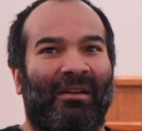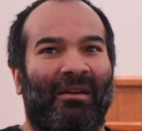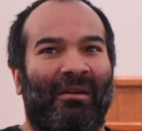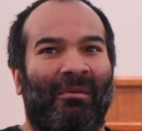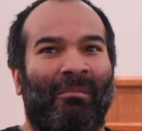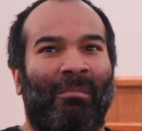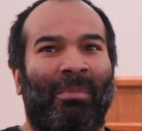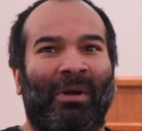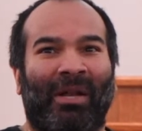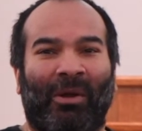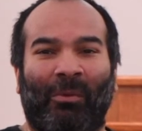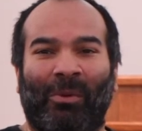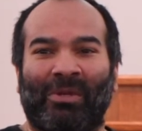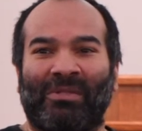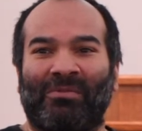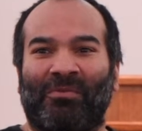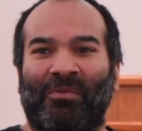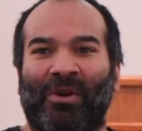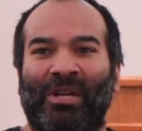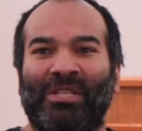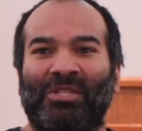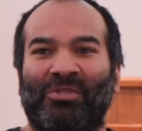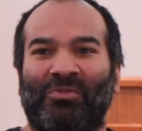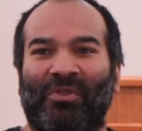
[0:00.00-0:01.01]
but it was
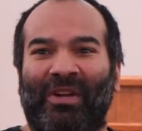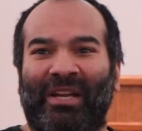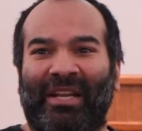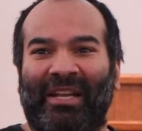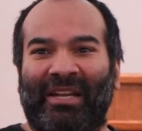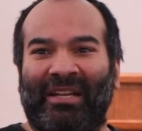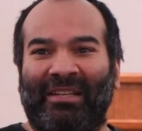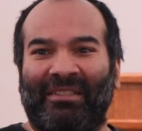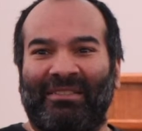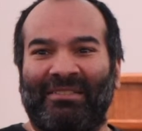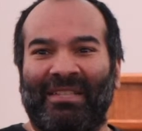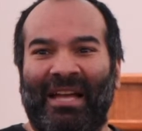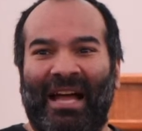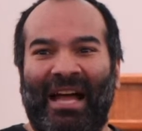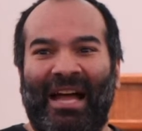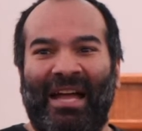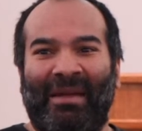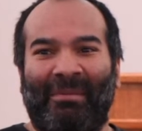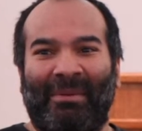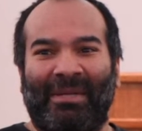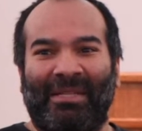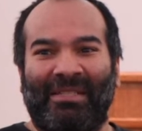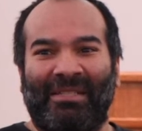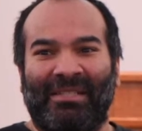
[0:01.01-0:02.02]
frustrating
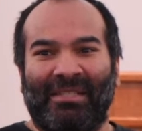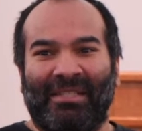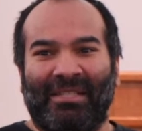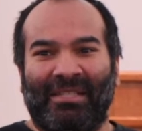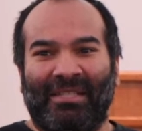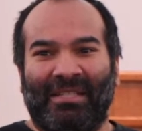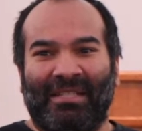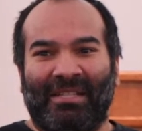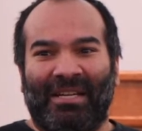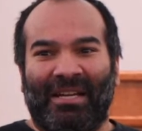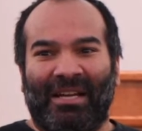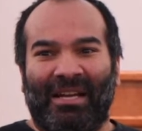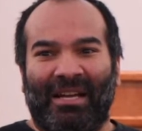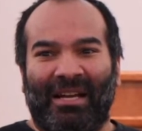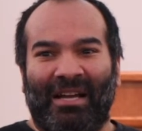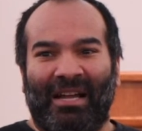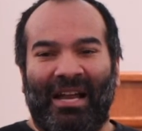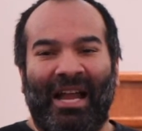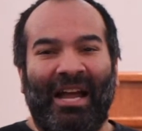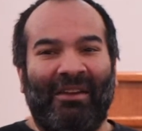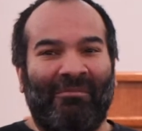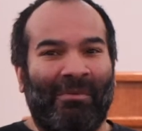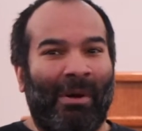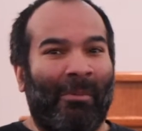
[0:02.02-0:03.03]
time.
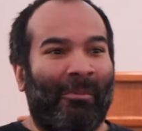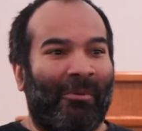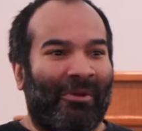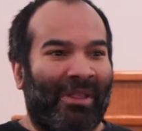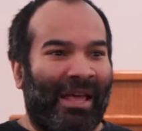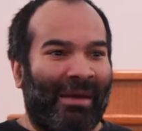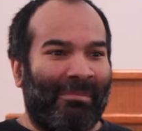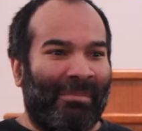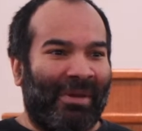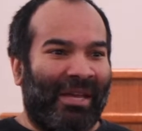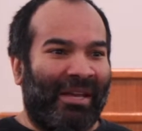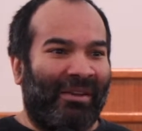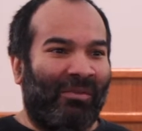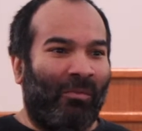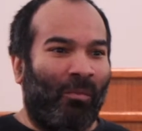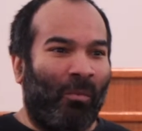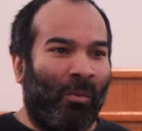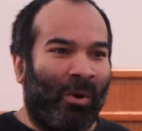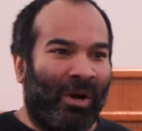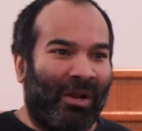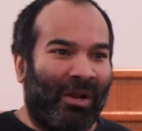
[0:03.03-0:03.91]
And I remember that being one